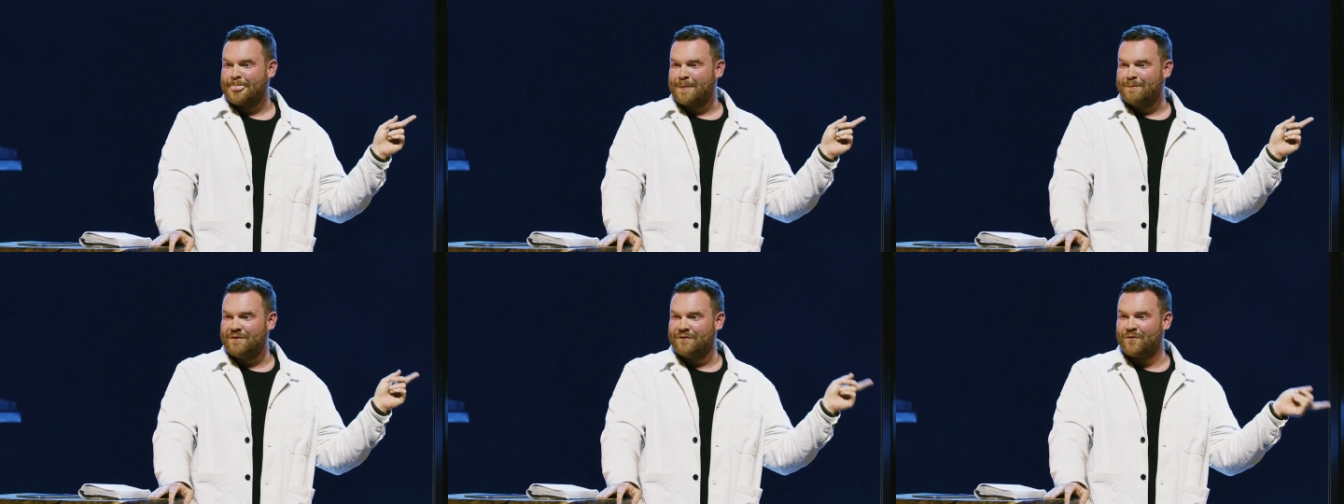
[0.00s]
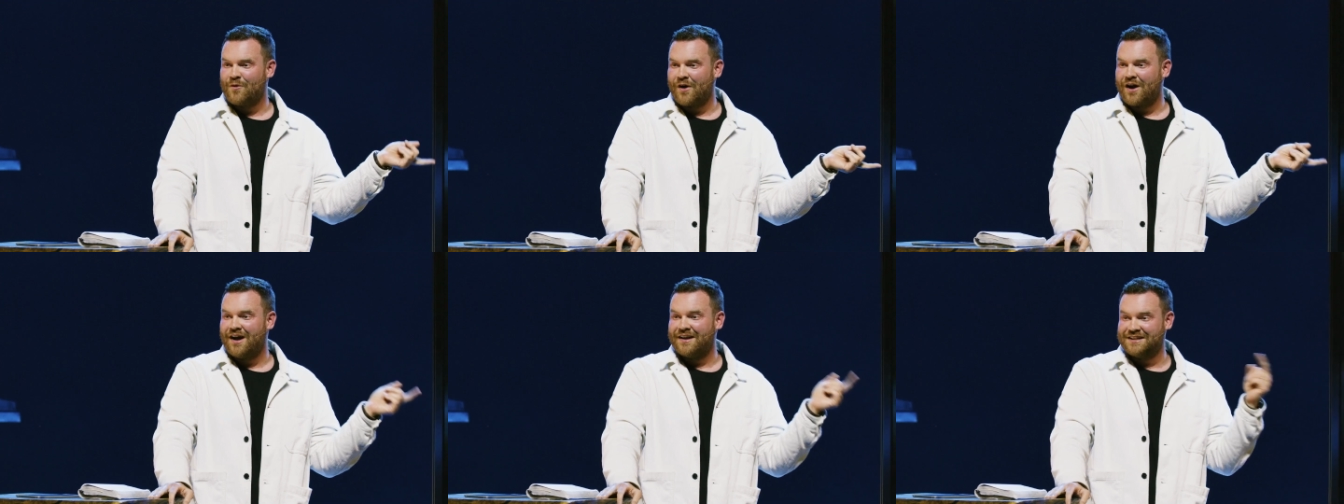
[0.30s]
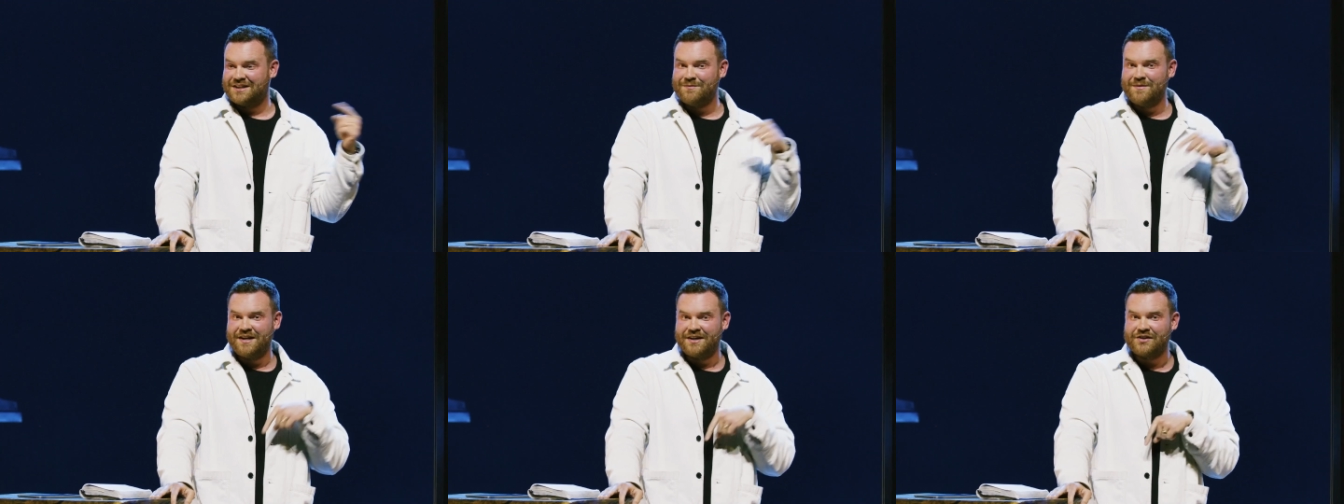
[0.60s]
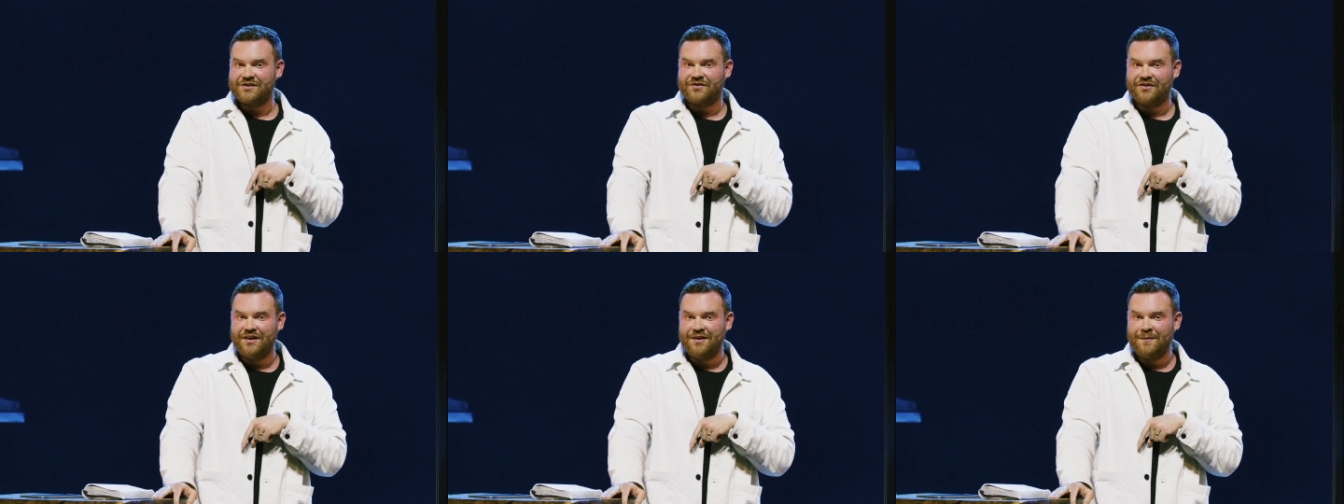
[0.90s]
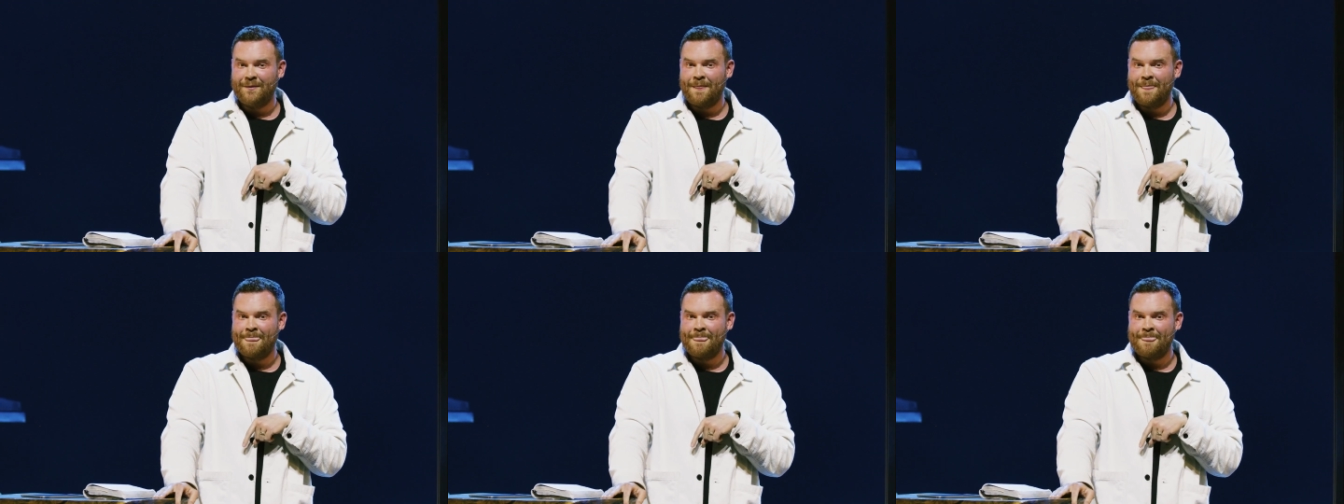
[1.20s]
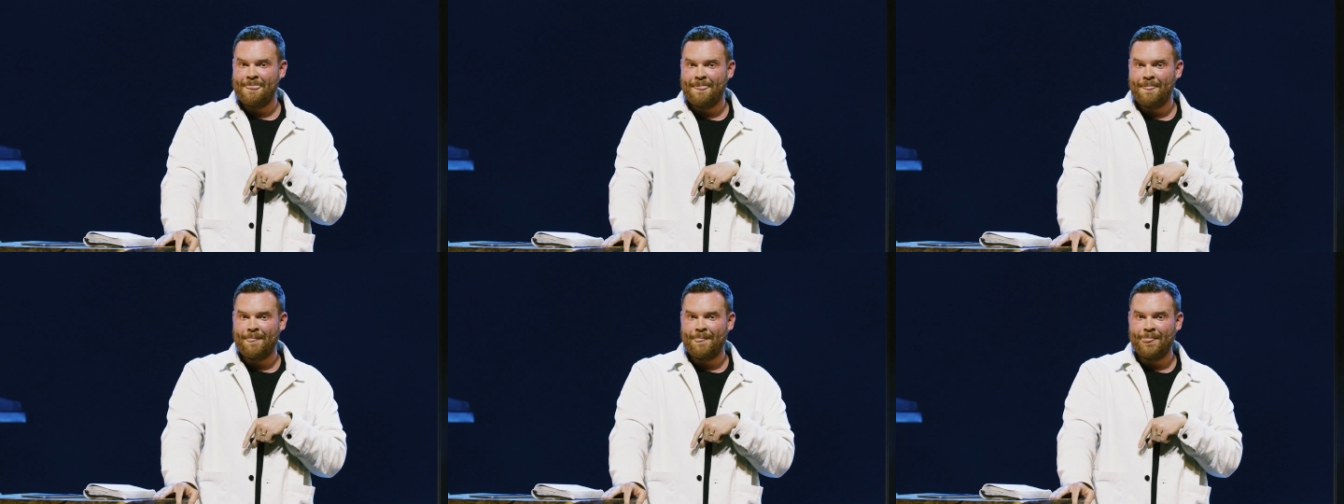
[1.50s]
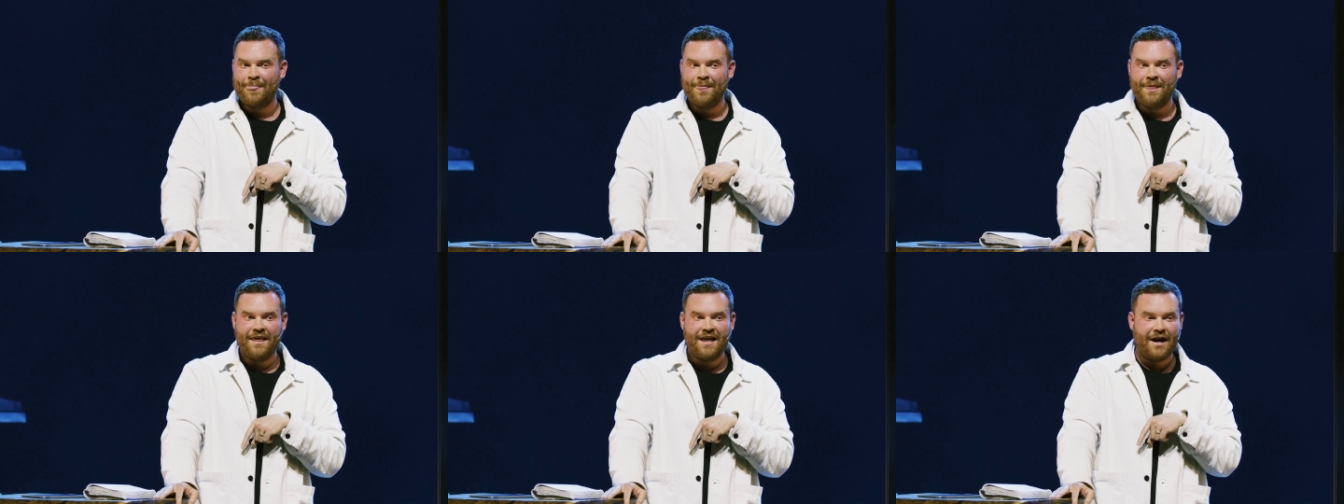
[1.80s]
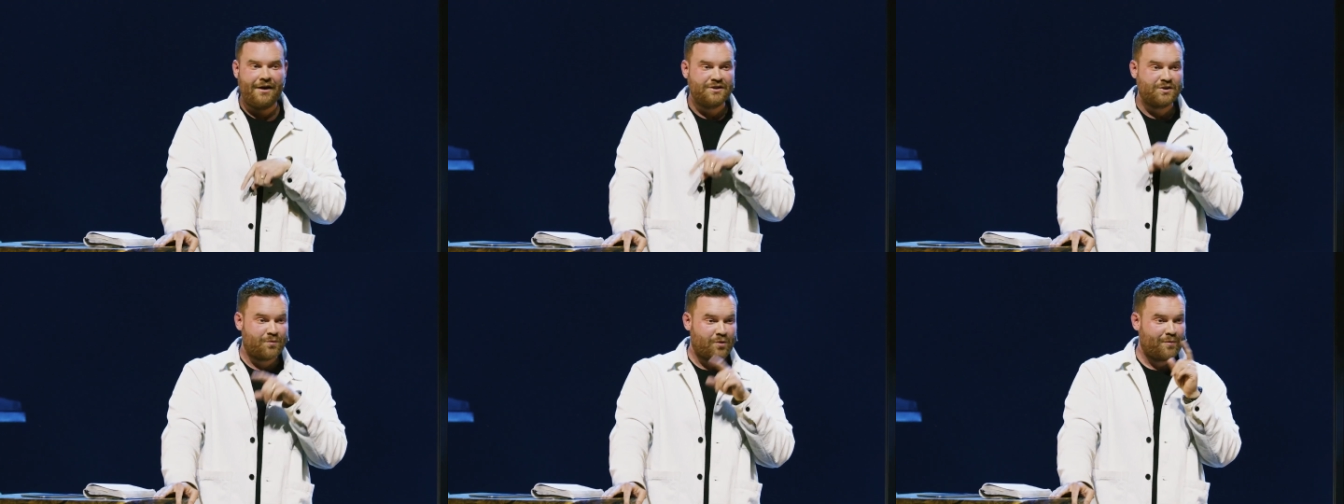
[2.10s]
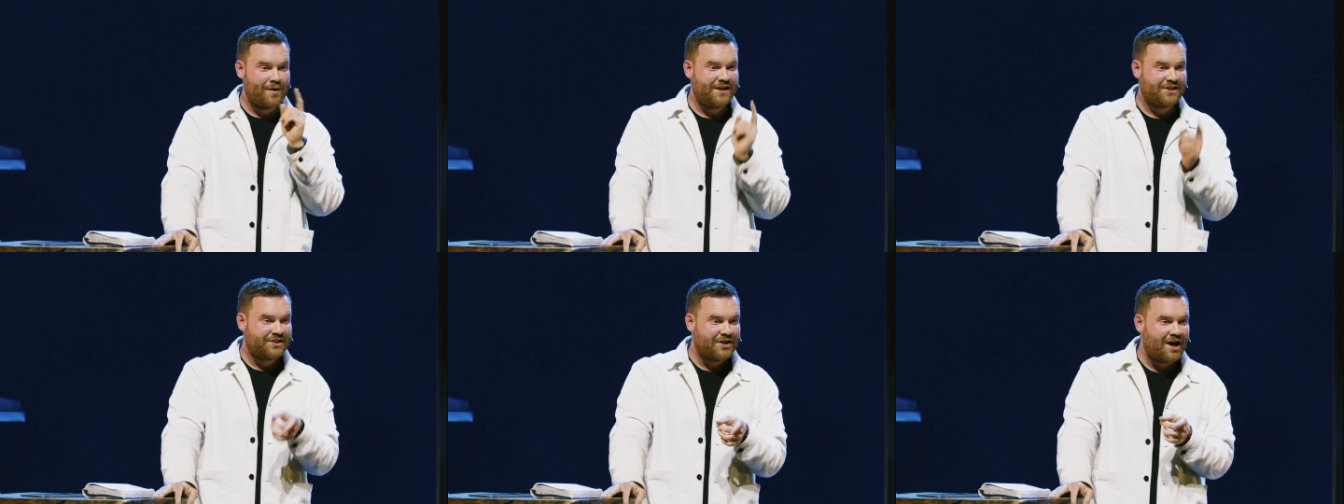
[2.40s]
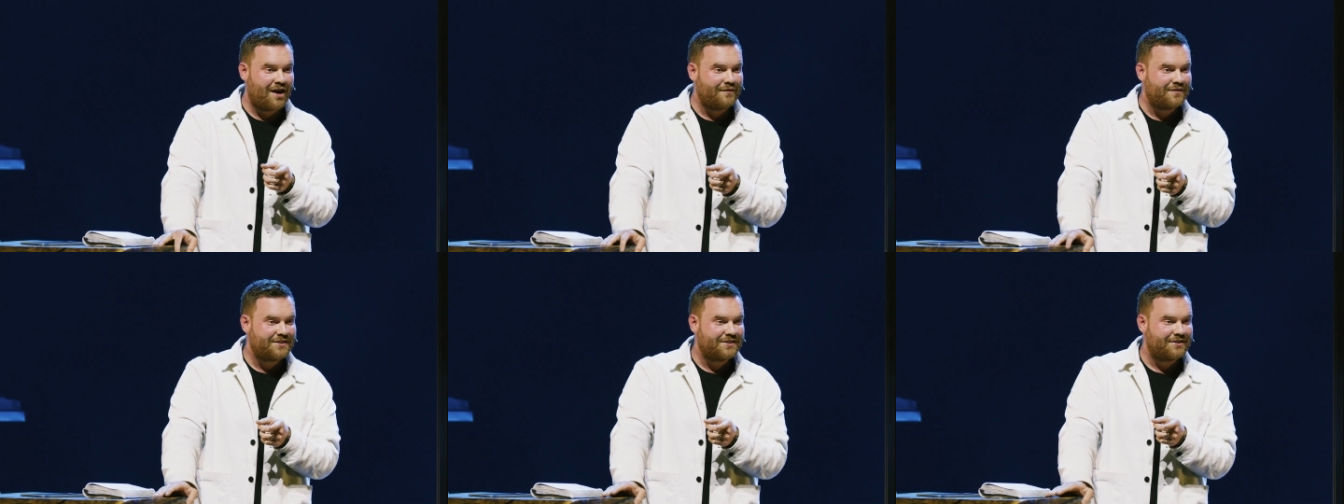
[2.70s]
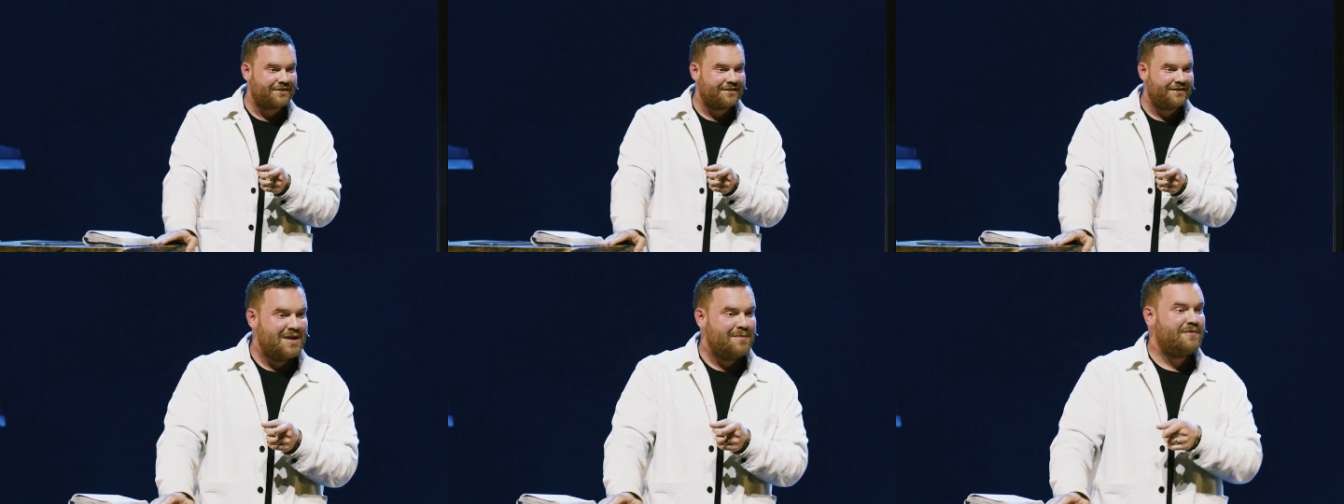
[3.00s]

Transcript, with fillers: Before I got into ministry, I was a probation officer.